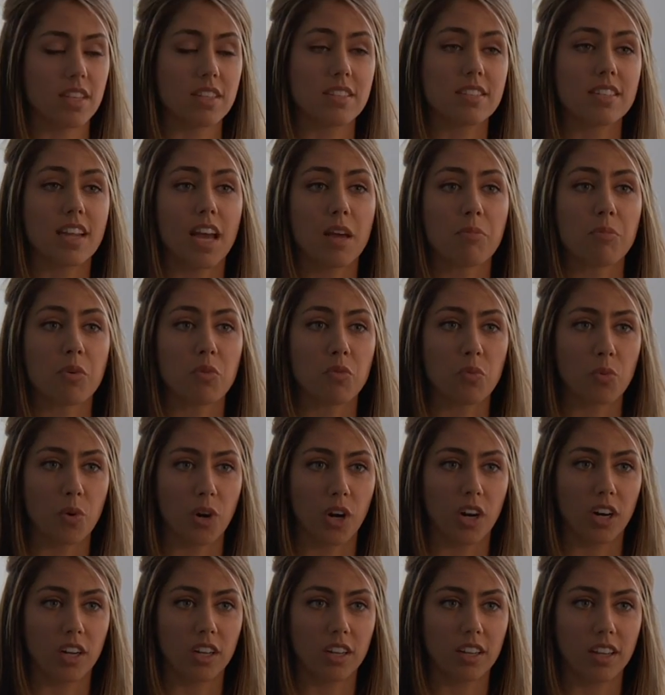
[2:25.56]
this type of
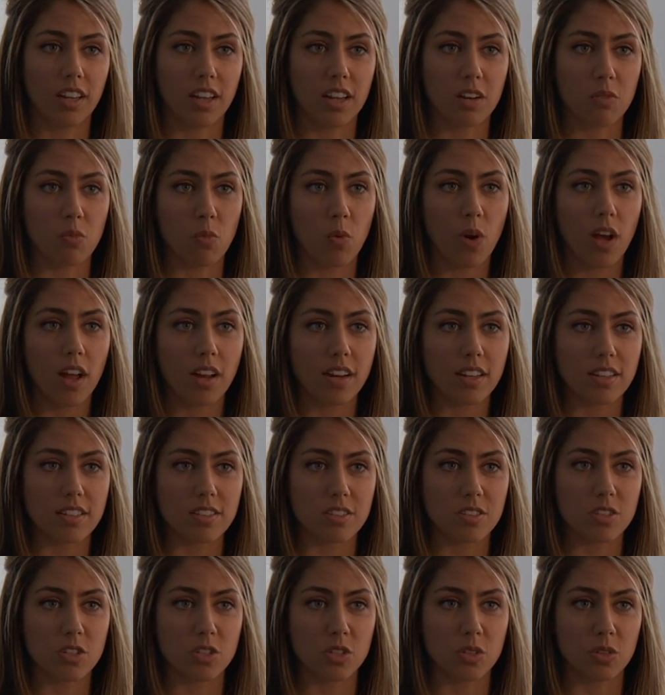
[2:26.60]
work. And one
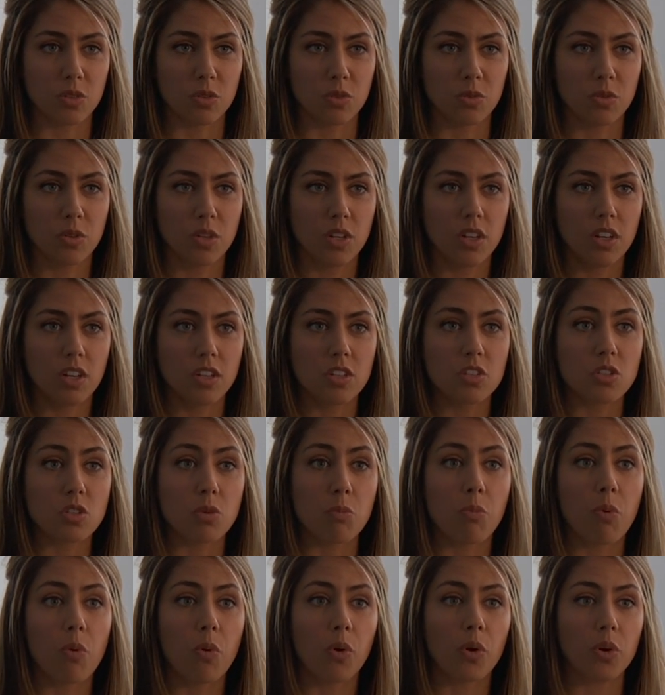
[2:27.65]
is to
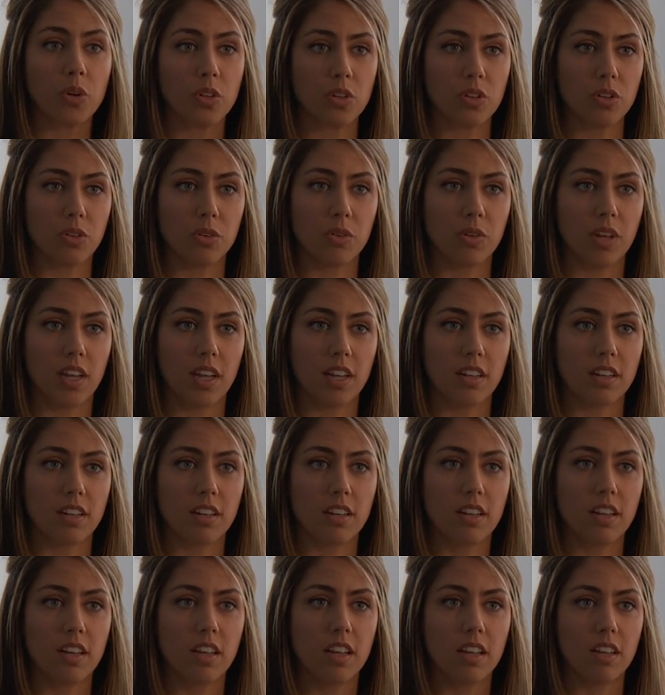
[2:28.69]
support you in
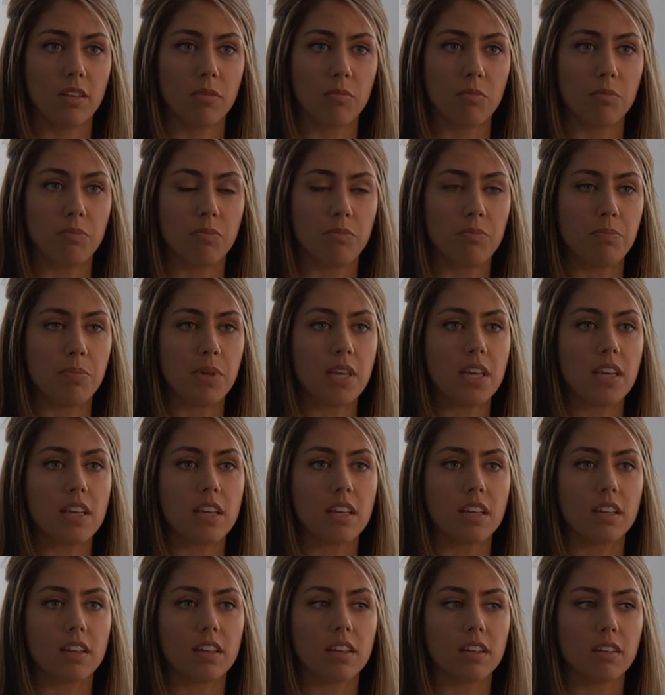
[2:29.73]

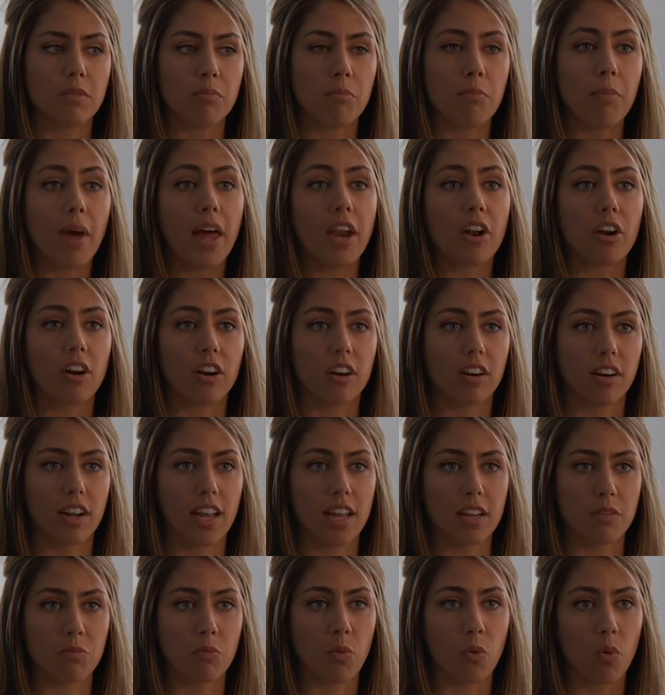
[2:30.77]
being better
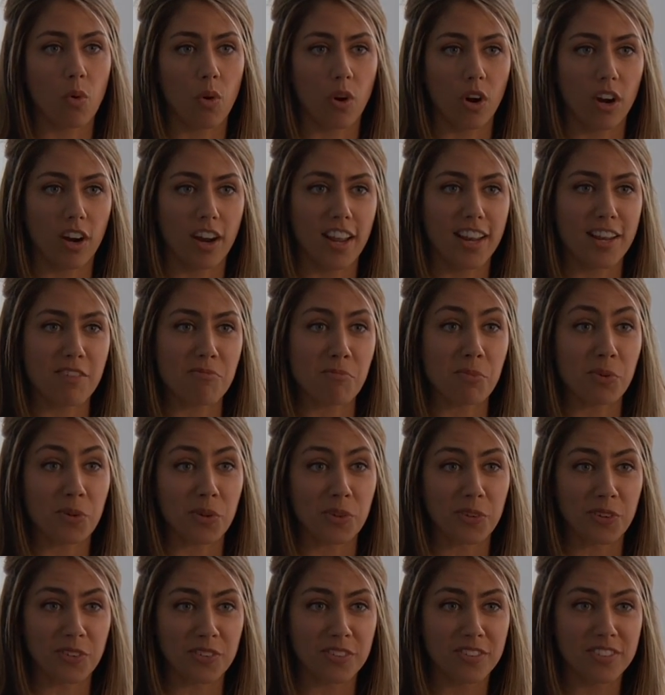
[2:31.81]
and more and
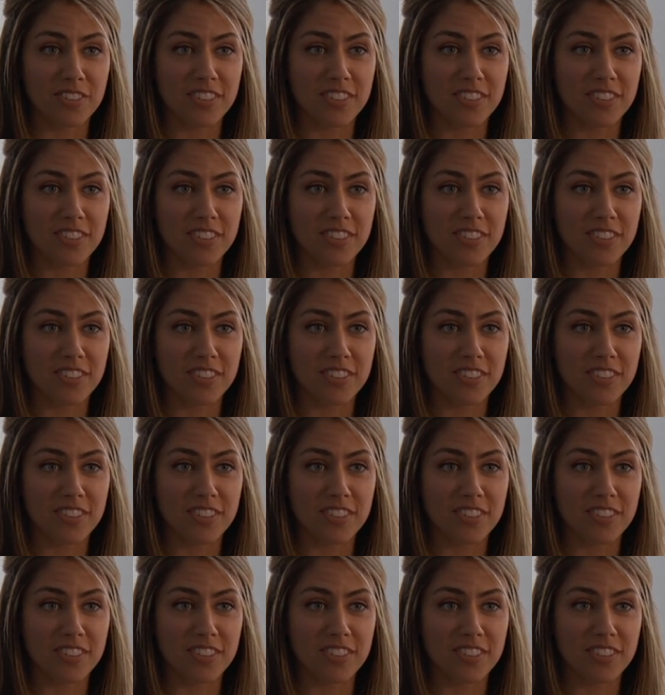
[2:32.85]
improve.